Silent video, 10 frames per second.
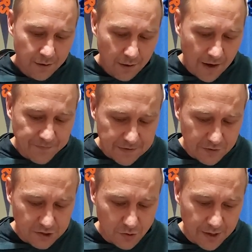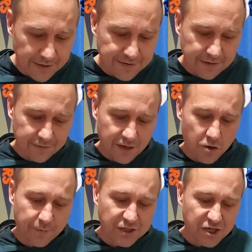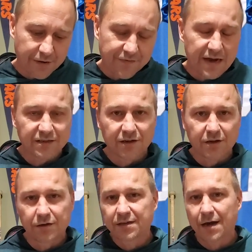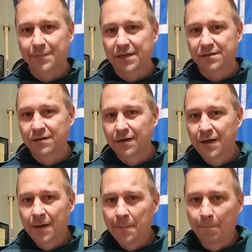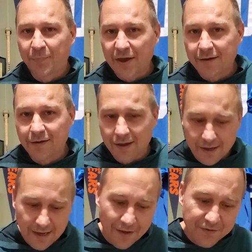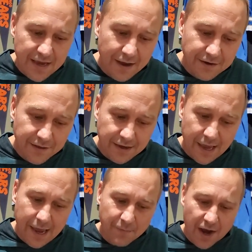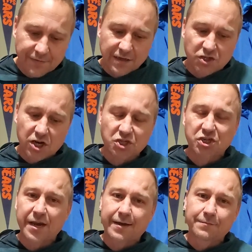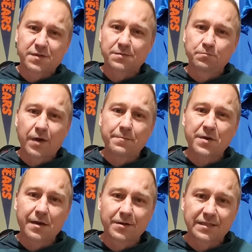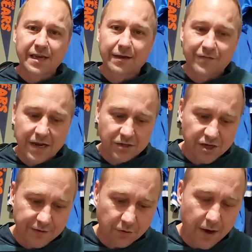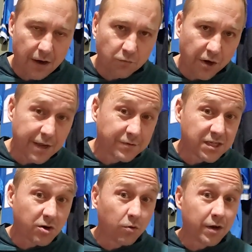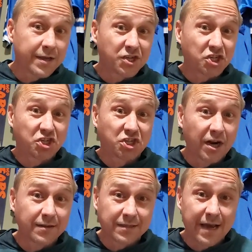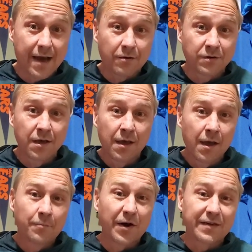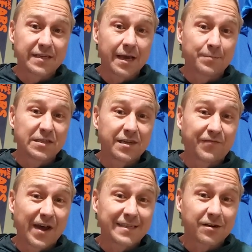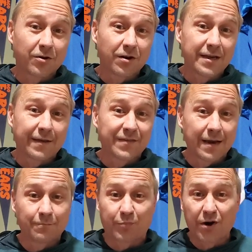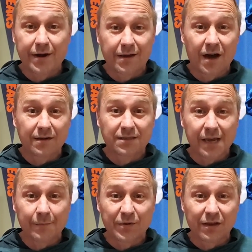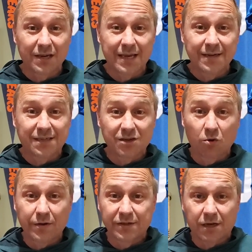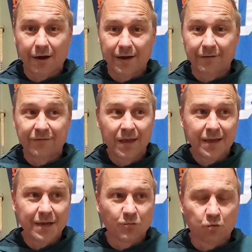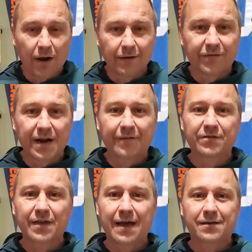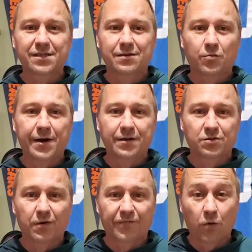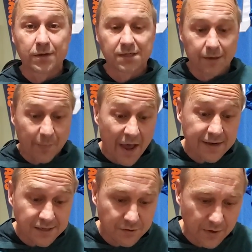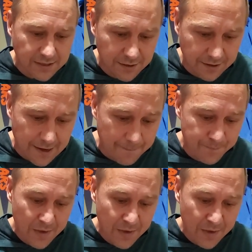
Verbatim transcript: I think they'll do it. I think the OBJ factor could come in big at the end of the game. I think Josh Jacobs might be able to take advantage on the ground where he was totally shut down by the Tampa defense early, and then Brady got Tampa the lead, so he was kind of irrelevant after that because the Raiders were forced to pass the rest of the game.